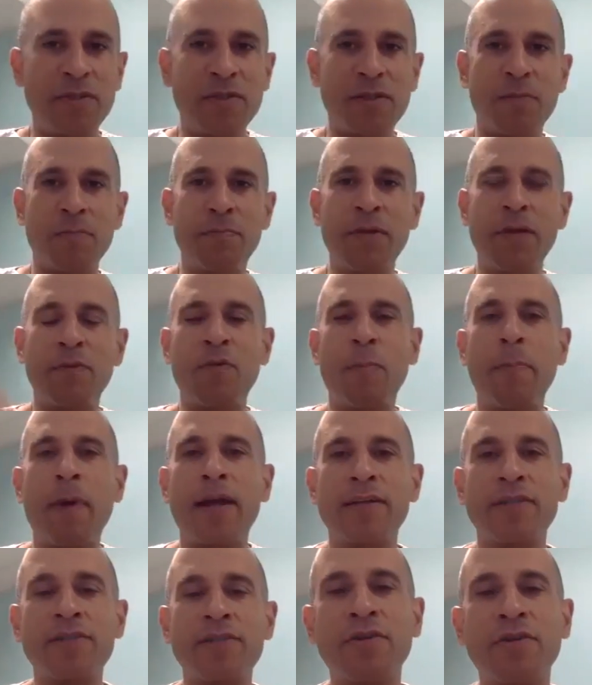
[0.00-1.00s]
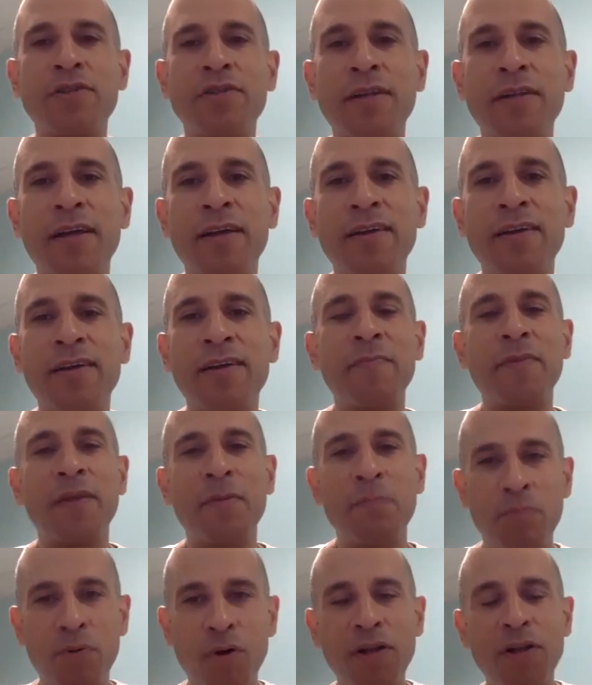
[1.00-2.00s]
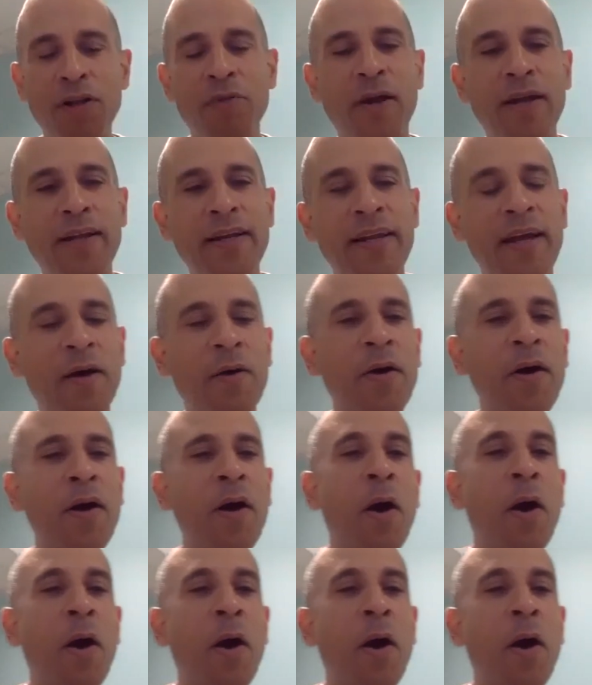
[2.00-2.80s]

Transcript: a big robotic surgeon in Brooklyn right now.